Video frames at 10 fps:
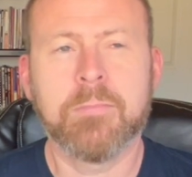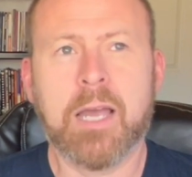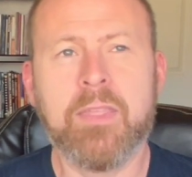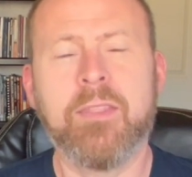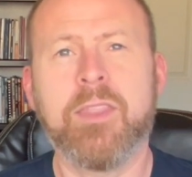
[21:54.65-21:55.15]
I
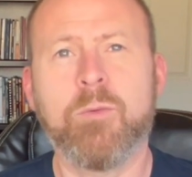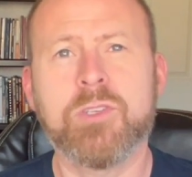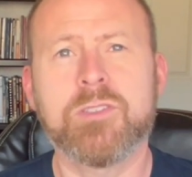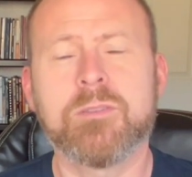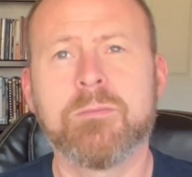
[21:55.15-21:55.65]
thought there
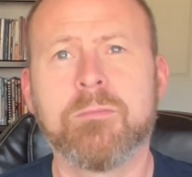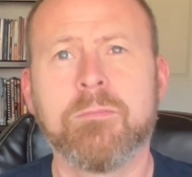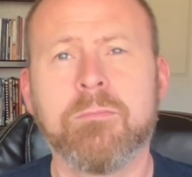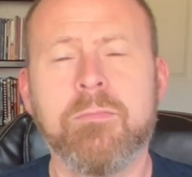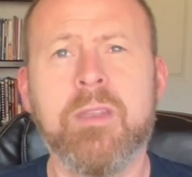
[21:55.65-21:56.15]
was
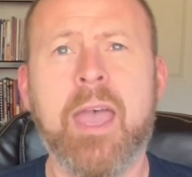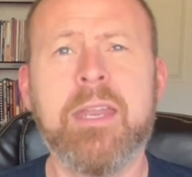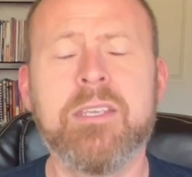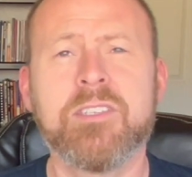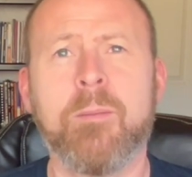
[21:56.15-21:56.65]

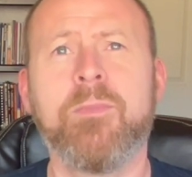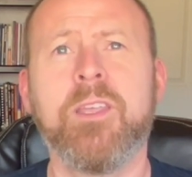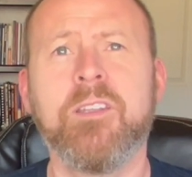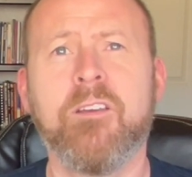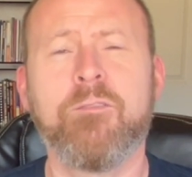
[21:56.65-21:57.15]

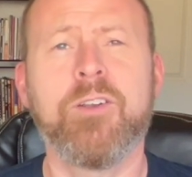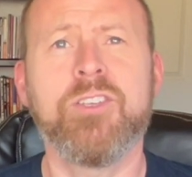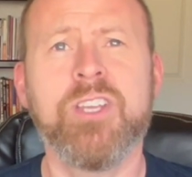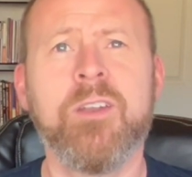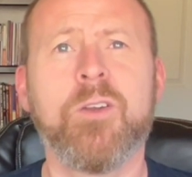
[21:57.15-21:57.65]
90-something different
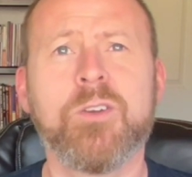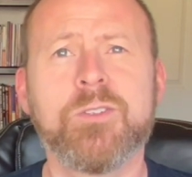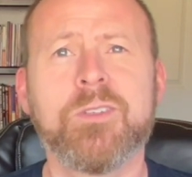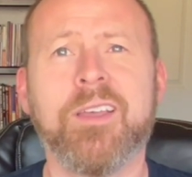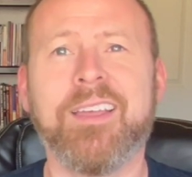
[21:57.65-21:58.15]
genders.